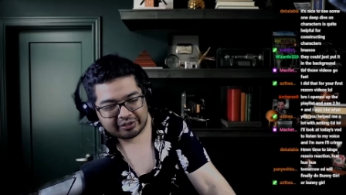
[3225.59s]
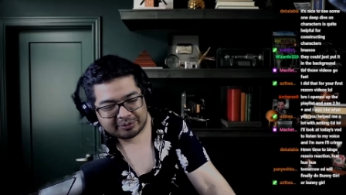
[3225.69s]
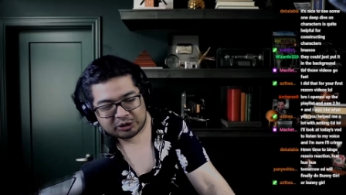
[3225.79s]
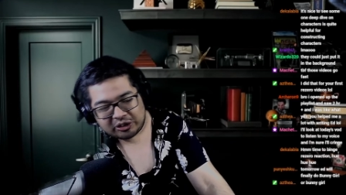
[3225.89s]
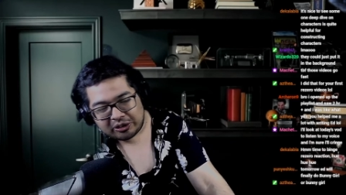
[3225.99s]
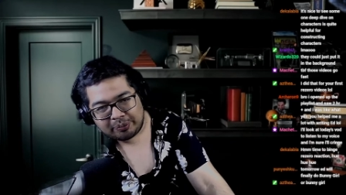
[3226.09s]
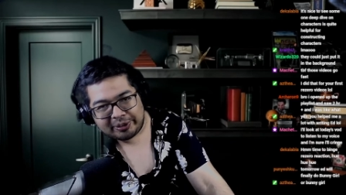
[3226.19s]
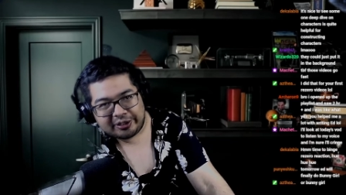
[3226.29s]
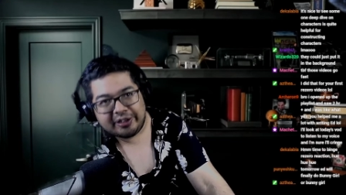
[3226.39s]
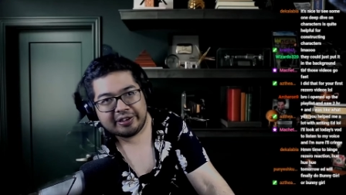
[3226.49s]
So I'm sure you'll
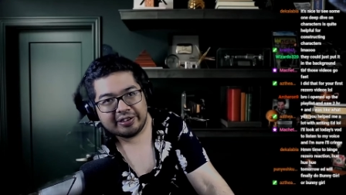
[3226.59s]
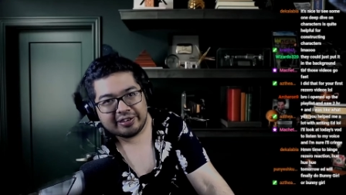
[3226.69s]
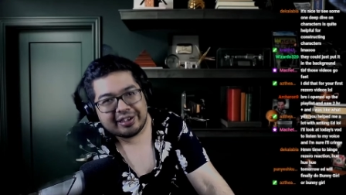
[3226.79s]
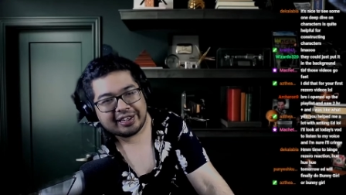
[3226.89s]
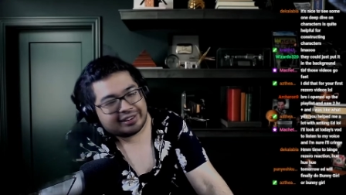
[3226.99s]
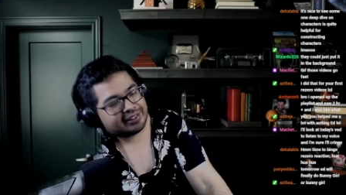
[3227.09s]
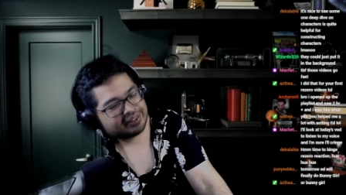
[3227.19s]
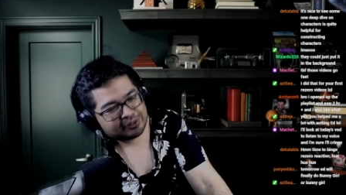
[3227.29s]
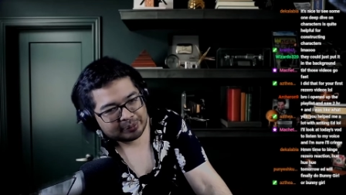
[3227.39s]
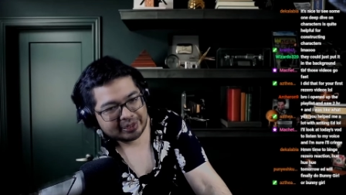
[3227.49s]
be good. Like,
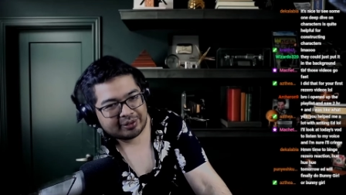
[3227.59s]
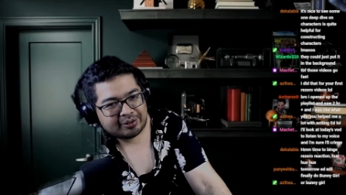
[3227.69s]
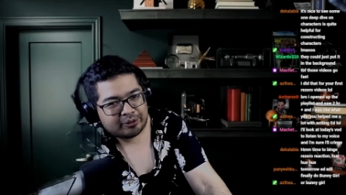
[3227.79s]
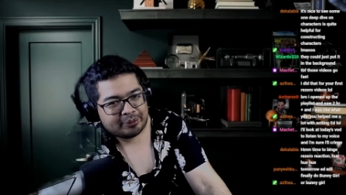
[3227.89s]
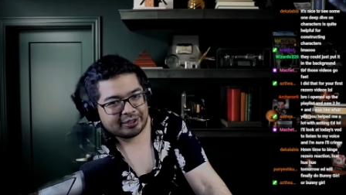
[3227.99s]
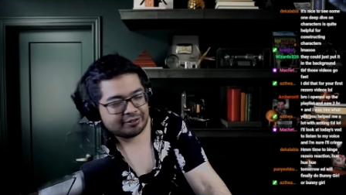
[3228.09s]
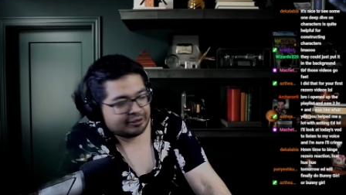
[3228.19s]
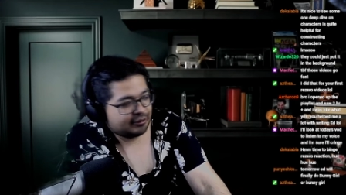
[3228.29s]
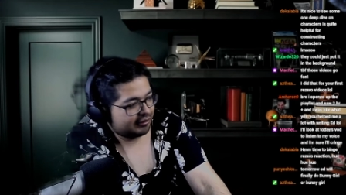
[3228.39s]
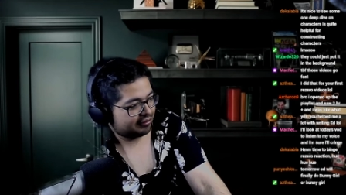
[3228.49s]
it'll be
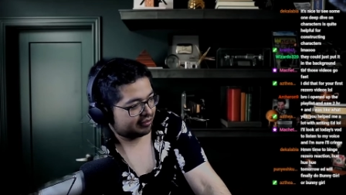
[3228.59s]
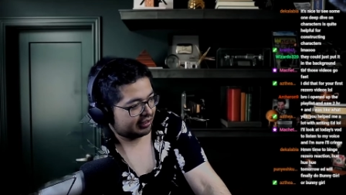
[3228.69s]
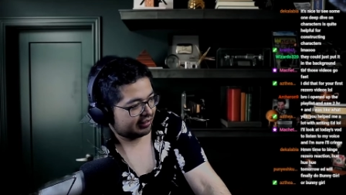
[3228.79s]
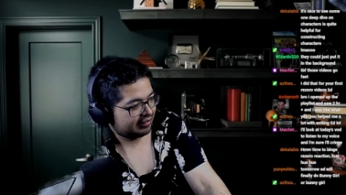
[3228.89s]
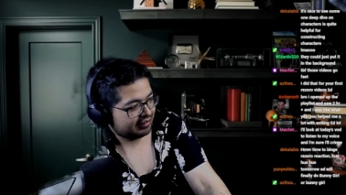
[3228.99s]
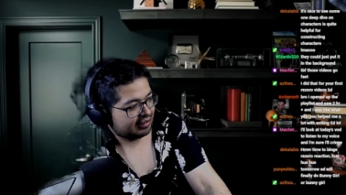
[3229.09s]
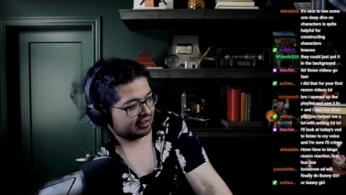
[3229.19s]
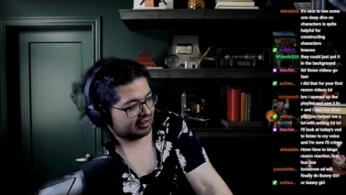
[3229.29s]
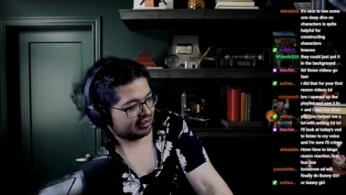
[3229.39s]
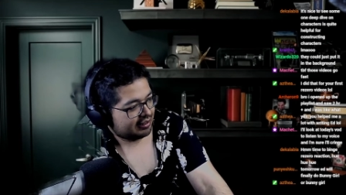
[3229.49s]
easy to understand.
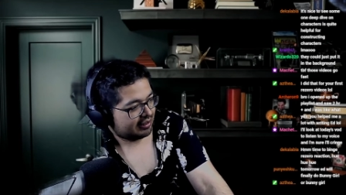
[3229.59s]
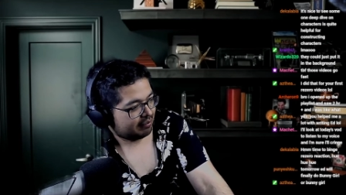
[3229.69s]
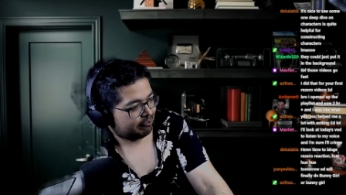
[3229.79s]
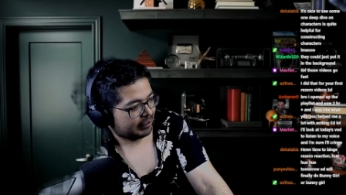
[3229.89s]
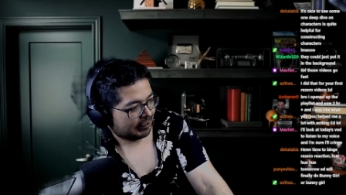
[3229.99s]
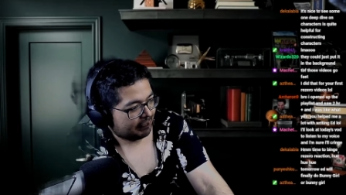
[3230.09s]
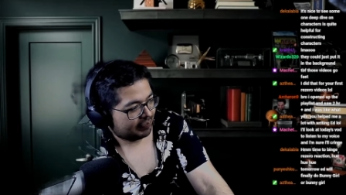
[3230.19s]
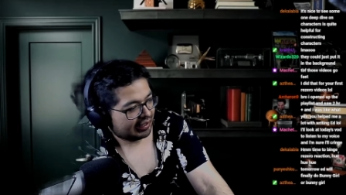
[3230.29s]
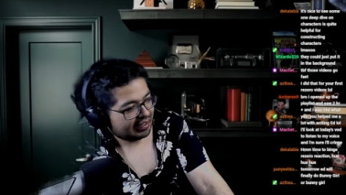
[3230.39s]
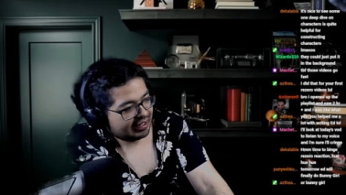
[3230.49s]

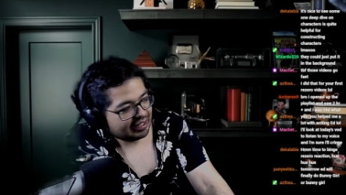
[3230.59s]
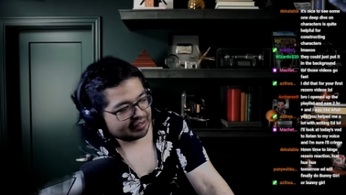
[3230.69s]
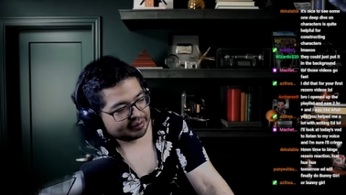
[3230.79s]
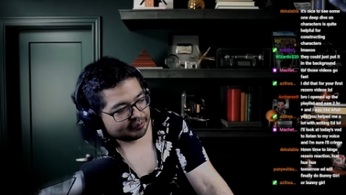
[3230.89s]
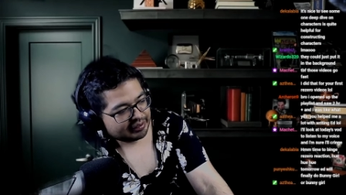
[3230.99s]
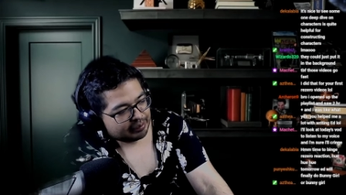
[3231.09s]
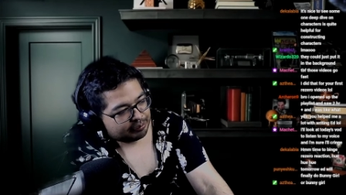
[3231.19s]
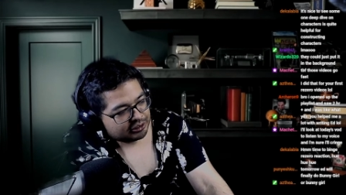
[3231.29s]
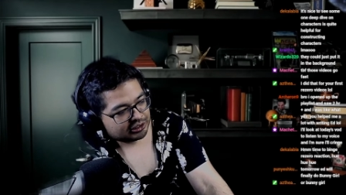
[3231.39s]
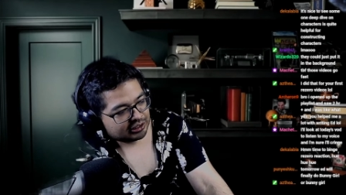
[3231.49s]
Hey guys, I really
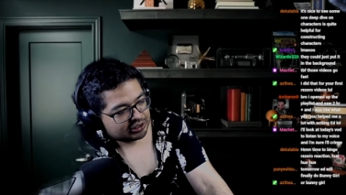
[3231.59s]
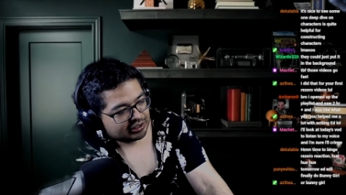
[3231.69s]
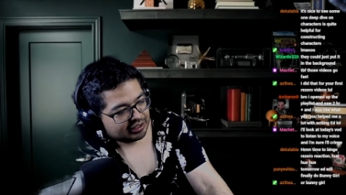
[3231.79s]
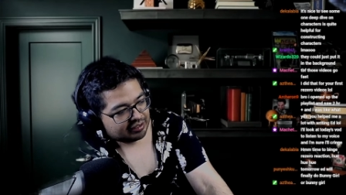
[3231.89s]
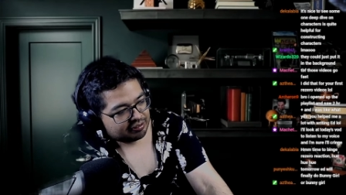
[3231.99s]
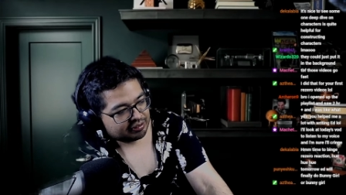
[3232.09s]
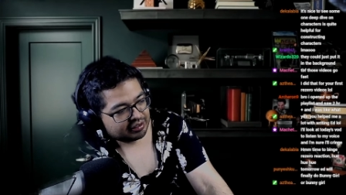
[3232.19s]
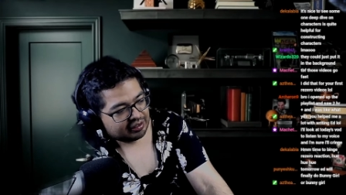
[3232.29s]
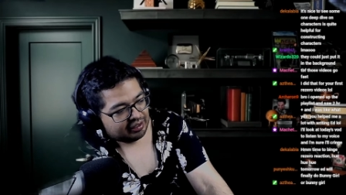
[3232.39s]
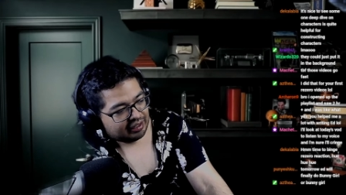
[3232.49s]
appreciate you guys.
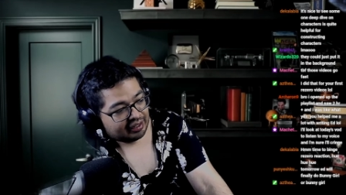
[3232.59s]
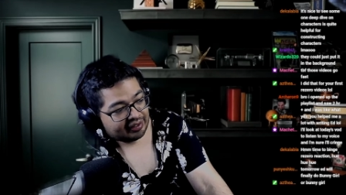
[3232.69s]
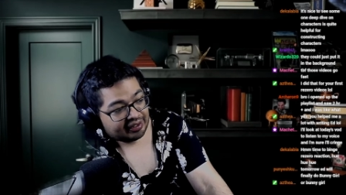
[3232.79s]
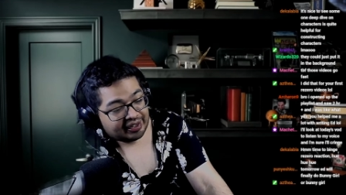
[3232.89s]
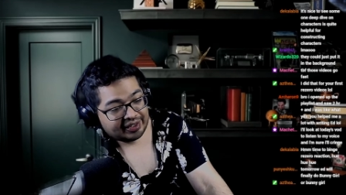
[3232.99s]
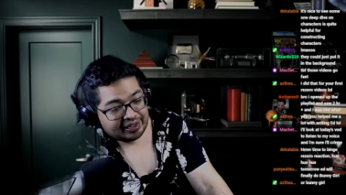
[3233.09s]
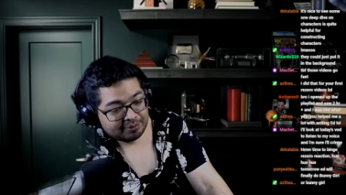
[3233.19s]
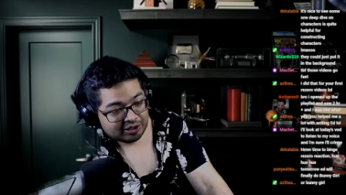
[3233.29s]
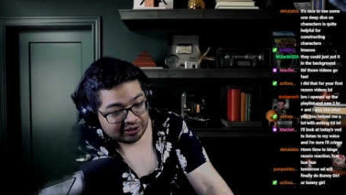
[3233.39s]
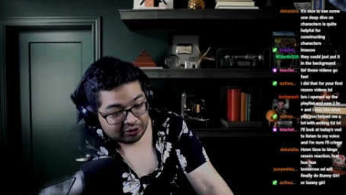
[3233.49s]
I
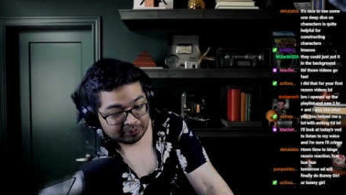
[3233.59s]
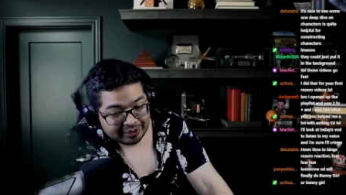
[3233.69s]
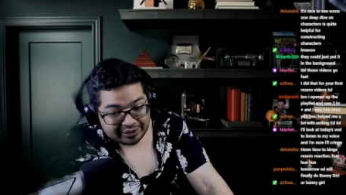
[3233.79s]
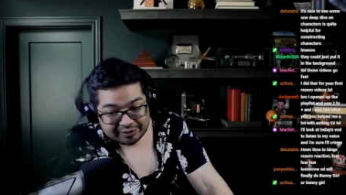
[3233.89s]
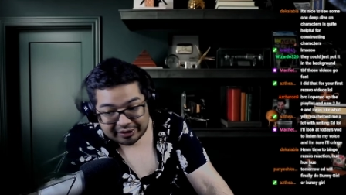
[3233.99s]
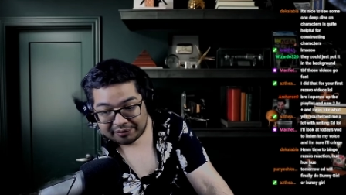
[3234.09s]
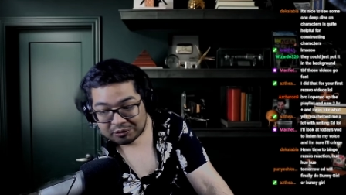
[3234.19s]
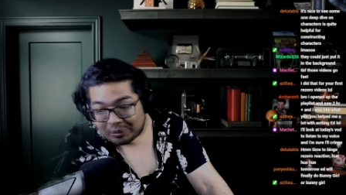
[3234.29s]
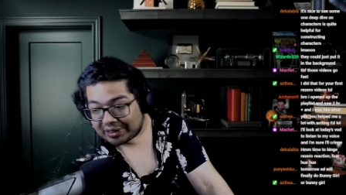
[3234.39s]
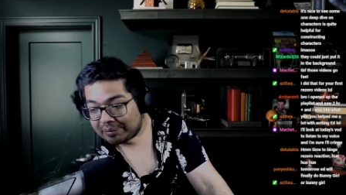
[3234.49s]
am gonna go to bed because I have
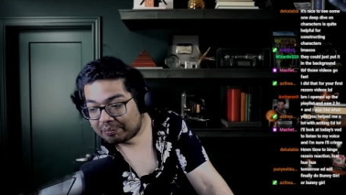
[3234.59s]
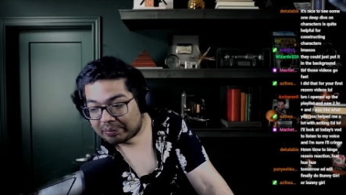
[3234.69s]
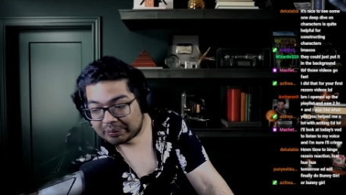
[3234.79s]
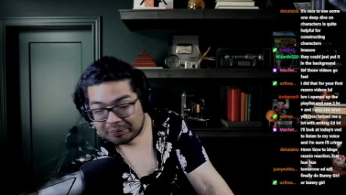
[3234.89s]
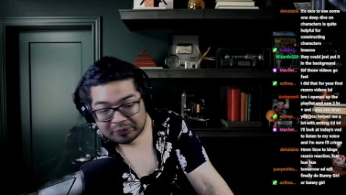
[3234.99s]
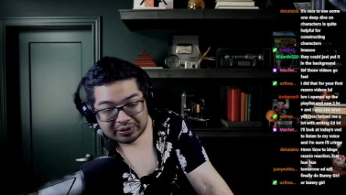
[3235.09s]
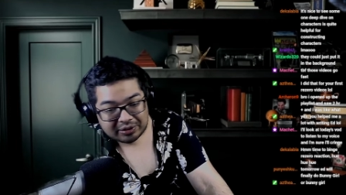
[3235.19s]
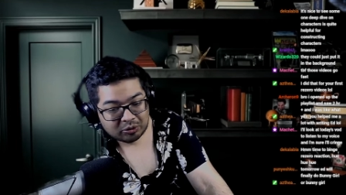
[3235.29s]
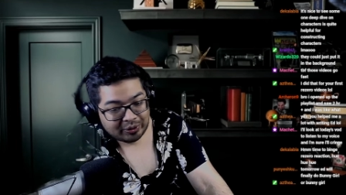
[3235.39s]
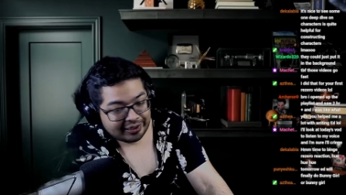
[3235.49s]
to wake up
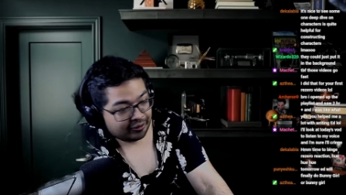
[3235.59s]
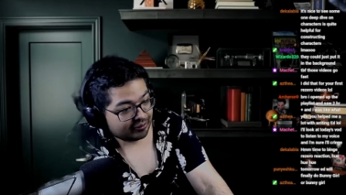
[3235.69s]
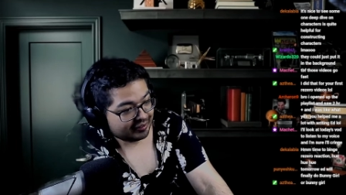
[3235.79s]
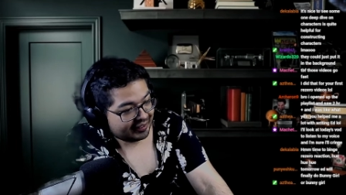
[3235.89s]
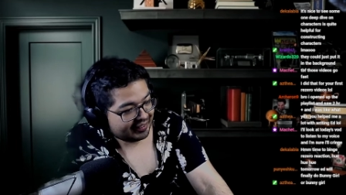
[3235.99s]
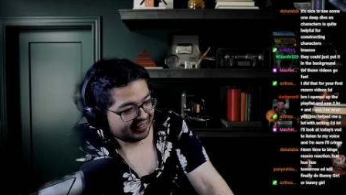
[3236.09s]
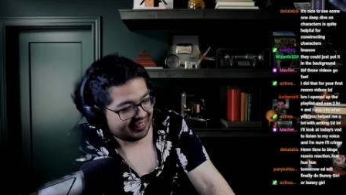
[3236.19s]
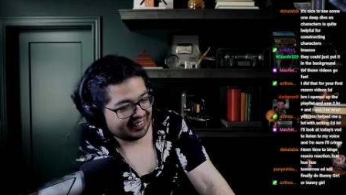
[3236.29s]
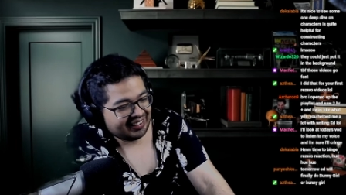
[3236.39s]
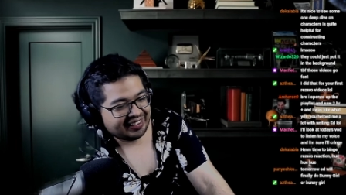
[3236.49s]
quite early.
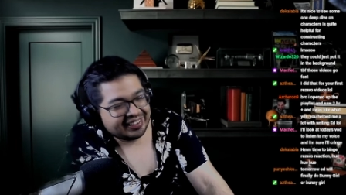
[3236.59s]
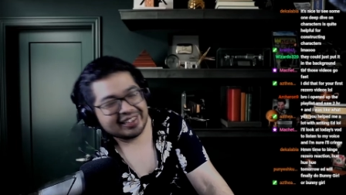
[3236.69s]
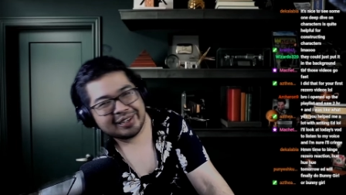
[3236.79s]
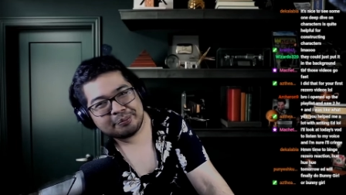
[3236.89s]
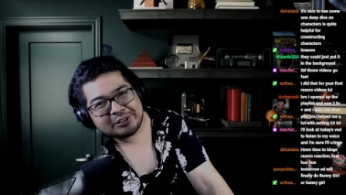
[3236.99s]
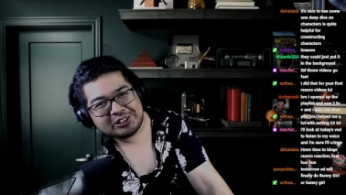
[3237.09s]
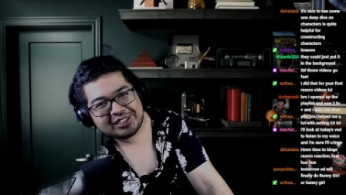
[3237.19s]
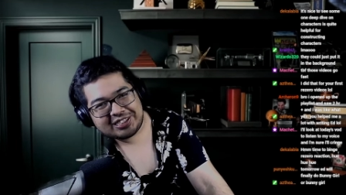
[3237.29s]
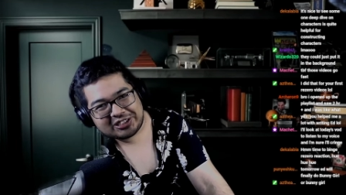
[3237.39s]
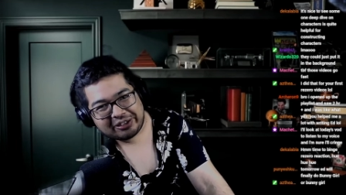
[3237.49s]

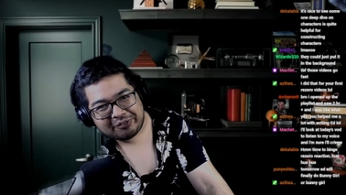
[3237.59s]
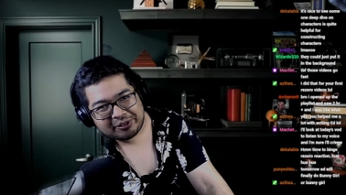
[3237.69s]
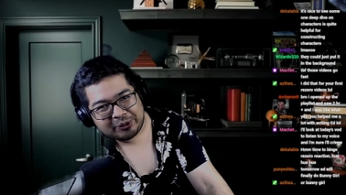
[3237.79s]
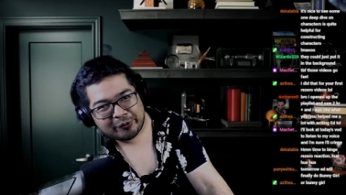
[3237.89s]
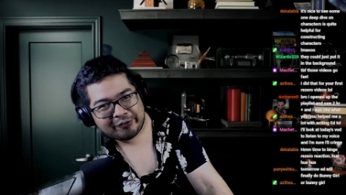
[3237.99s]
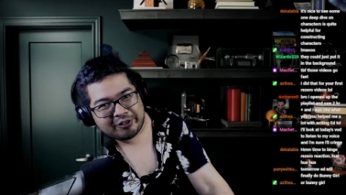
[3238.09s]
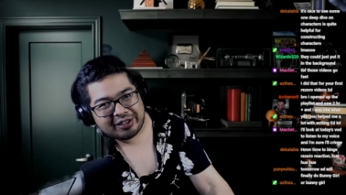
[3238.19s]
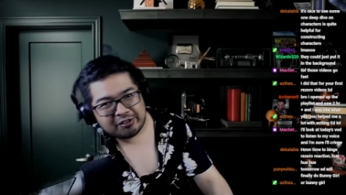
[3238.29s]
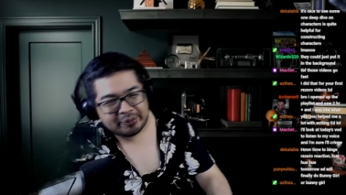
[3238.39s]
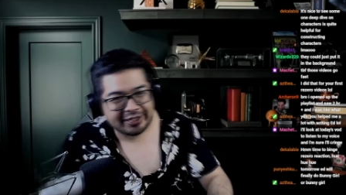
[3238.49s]
Appreciate each and every single one of you
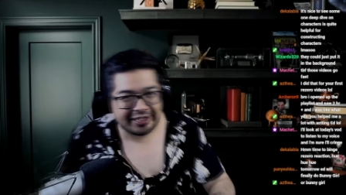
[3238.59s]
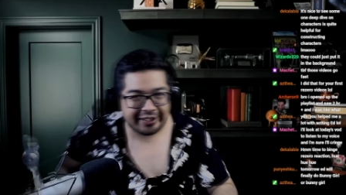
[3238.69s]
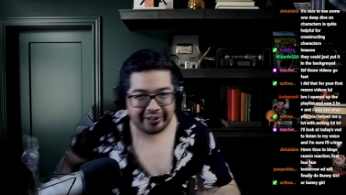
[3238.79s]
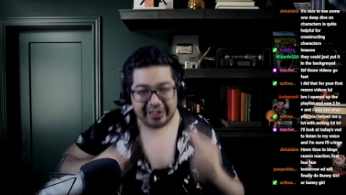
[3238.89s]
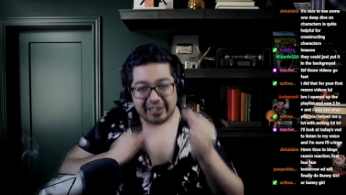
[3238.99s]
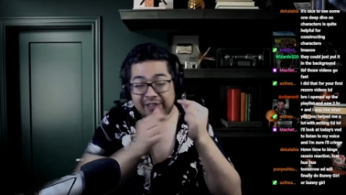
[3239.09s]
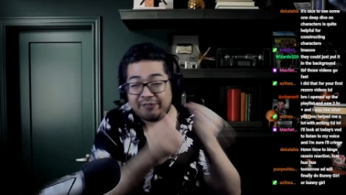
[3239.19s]
guys being here.